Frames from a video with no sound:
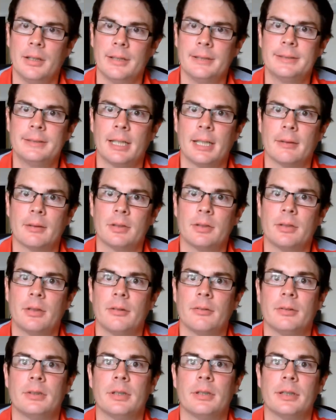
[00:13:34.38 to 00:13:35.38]
this time, because
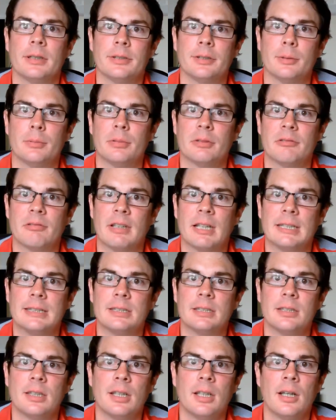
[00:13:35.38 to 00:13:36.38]
obviously things had
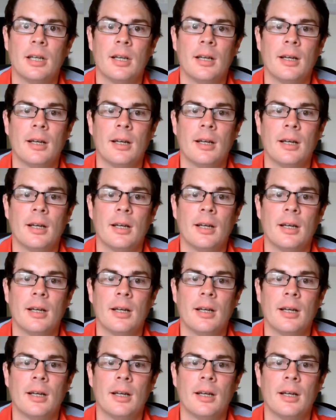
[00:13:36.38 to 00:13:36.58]
progressed.